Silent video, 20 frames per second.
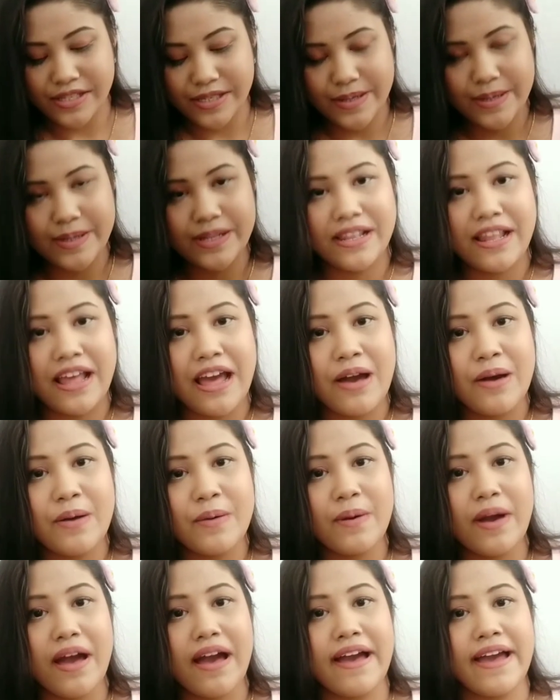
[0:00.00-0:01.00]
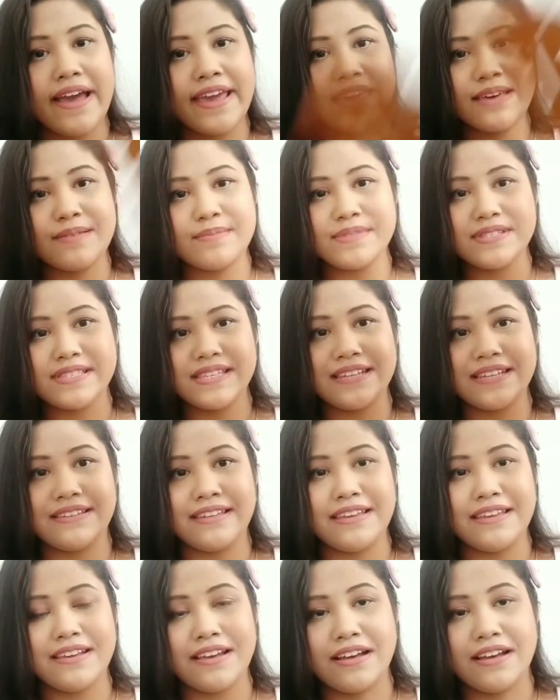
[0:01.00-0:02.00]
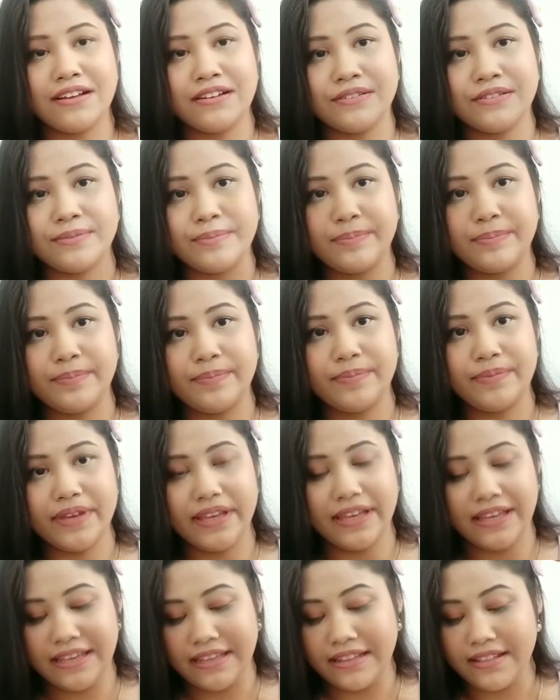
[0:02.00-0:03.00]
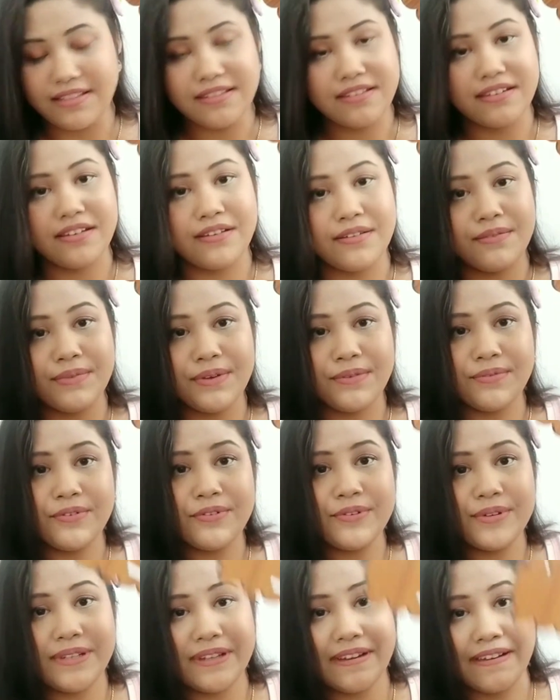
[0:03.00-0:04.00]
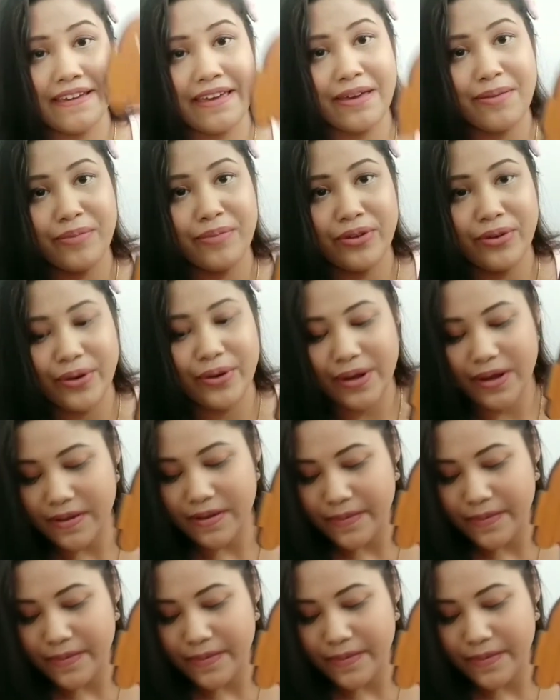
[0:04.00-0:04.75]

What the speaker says: So now I am setting up it before the camera.